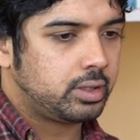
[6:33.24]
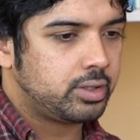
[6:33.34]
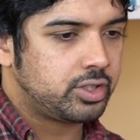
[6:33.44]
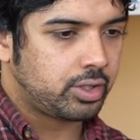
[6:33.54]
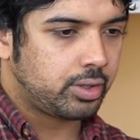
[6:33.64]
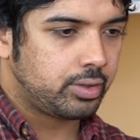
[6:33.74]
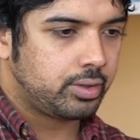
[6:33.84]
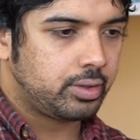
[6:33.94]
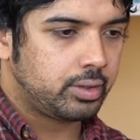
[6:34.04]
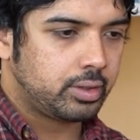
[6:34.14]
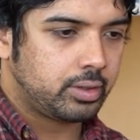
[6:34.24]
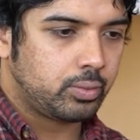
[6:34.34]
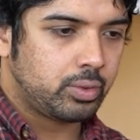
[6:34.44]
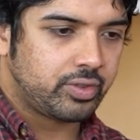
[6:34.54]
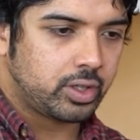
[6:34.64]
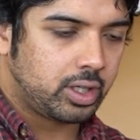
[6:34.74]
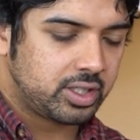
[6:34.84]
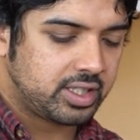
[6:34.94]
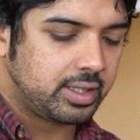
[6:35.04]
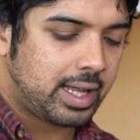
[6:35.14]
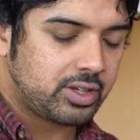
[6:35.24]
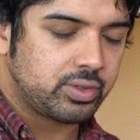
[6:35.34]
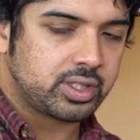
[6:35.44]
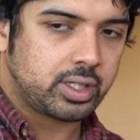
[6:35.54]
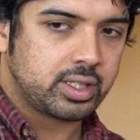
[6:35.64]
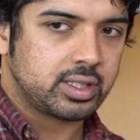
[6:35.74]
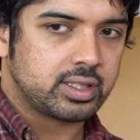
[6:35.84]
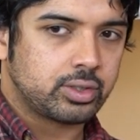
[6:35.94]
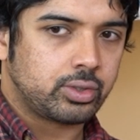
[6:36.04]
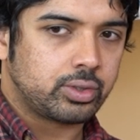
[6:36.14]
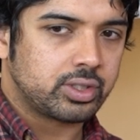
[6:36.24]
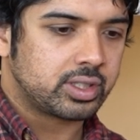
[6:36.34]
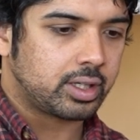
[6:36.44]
So with regards to the natural sciences course,